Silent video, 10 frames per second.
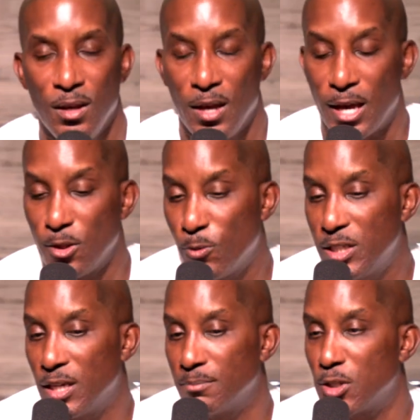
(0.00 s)
And the
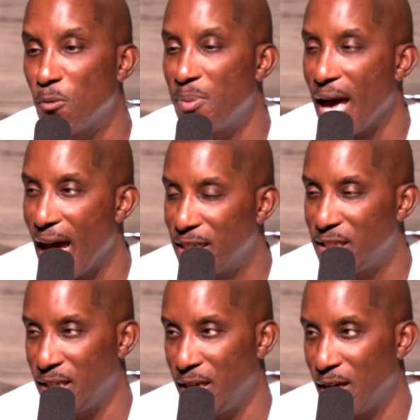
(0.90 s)
reason I'm so
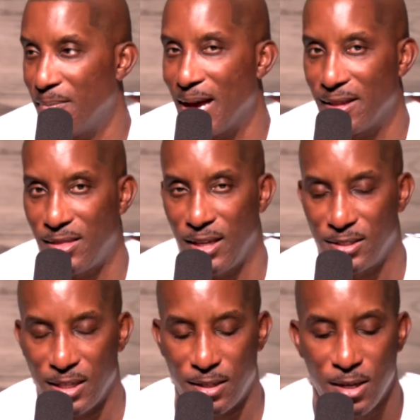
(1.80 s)
passionate about
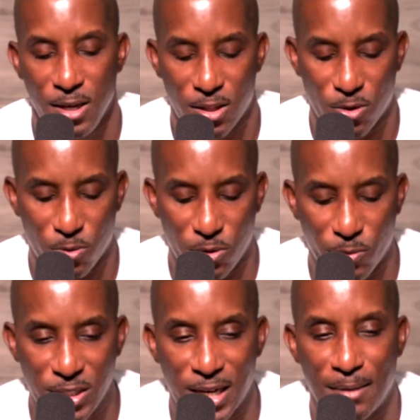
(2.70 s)
this, and the, the
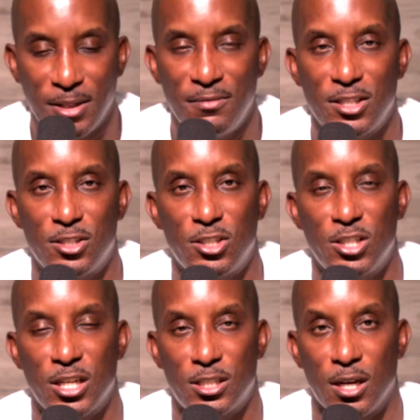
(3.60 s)
reason I believe this is
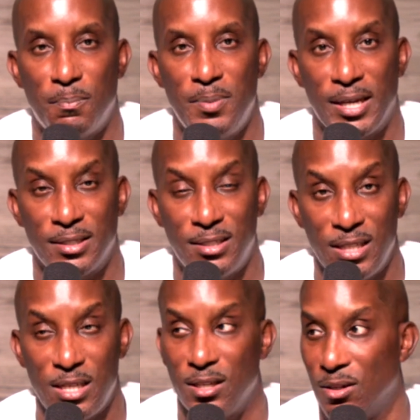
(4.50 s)
such a big
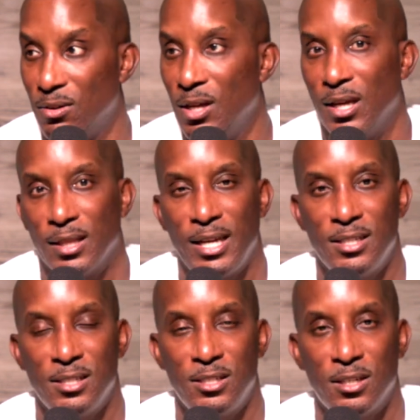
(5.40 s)
deal,
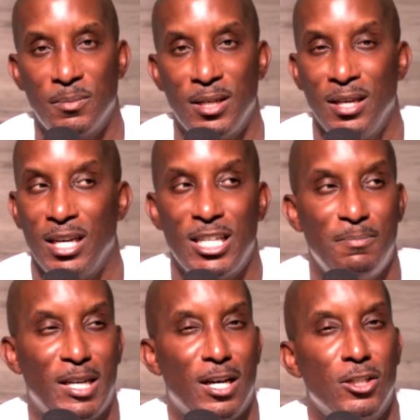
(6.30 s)
ladies and gentlemen, is
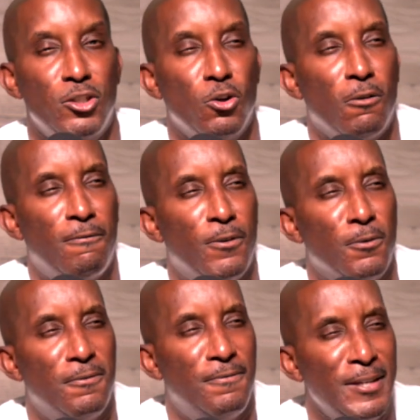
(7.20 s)
because your
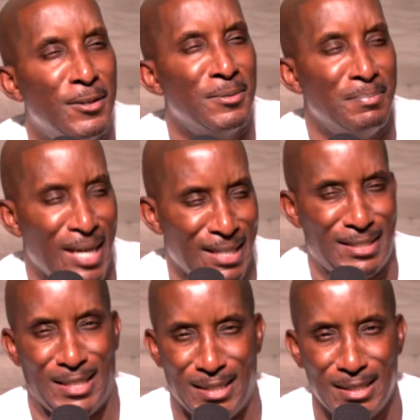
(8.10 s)
fulfillment